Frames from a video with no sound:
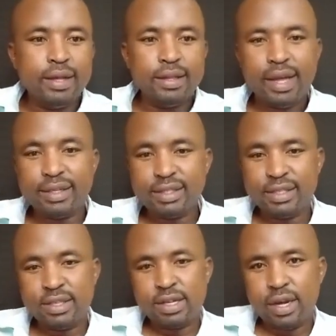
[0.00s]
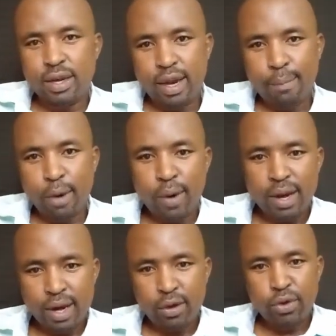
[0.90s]
That is number
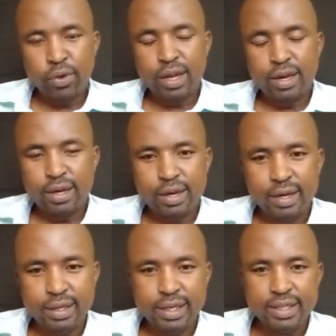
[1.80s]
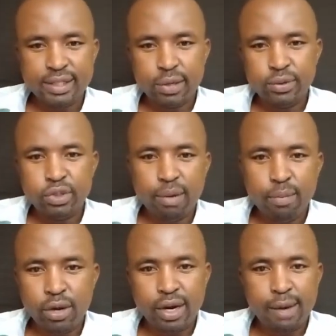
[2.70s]
one, how you can rediscount your
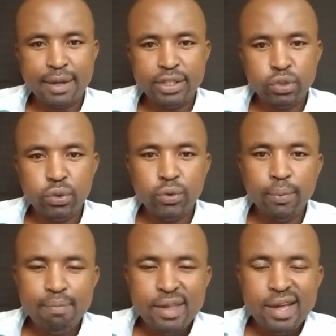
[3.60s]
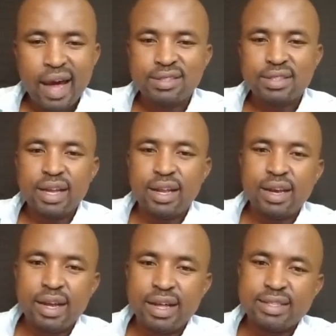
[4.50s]
bond. Number two,
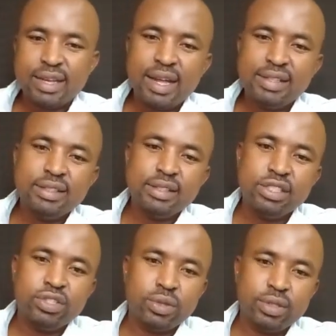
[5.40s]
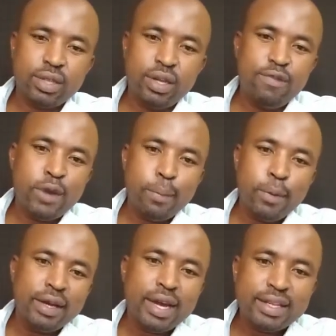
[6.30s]
as a last resort, if your
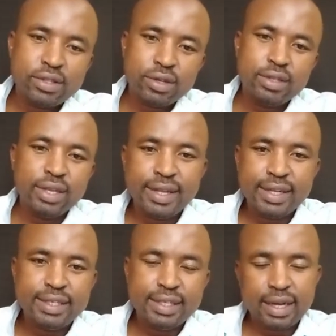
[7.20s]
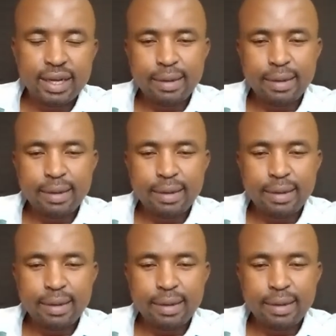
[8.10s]
bond does not get a